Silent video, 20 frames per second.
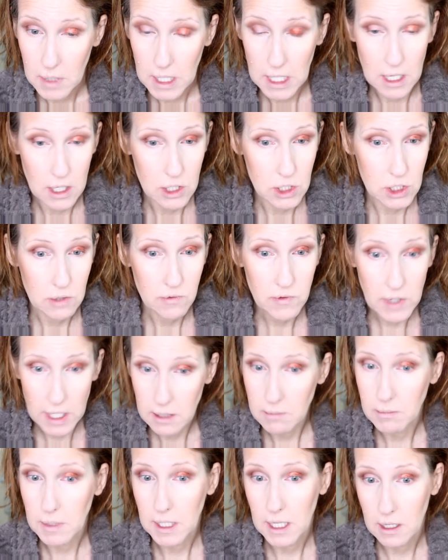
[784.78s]
my gosh, you've
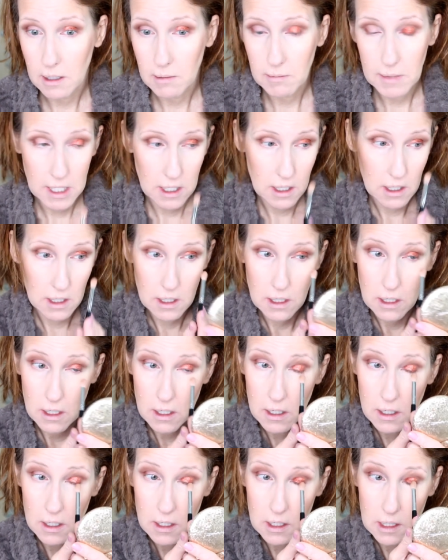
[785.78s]
got to be kidding me.
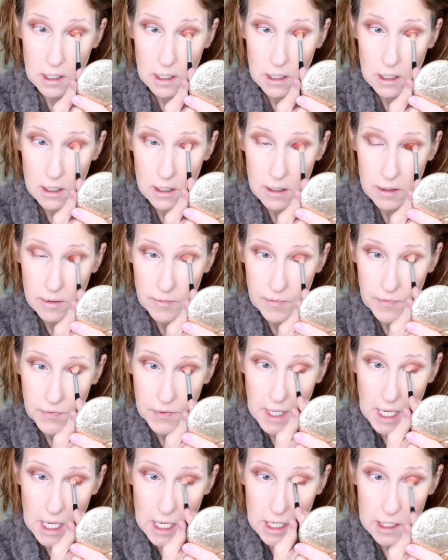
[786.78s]

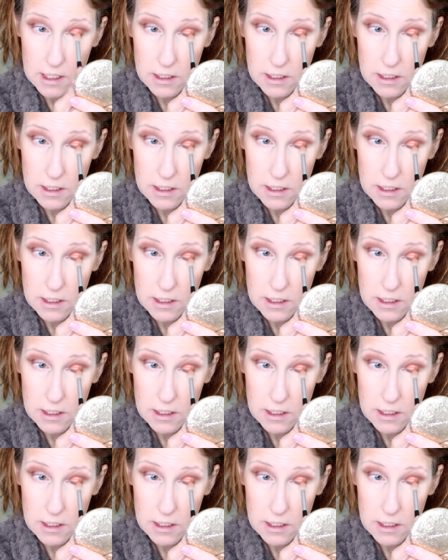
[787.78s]
That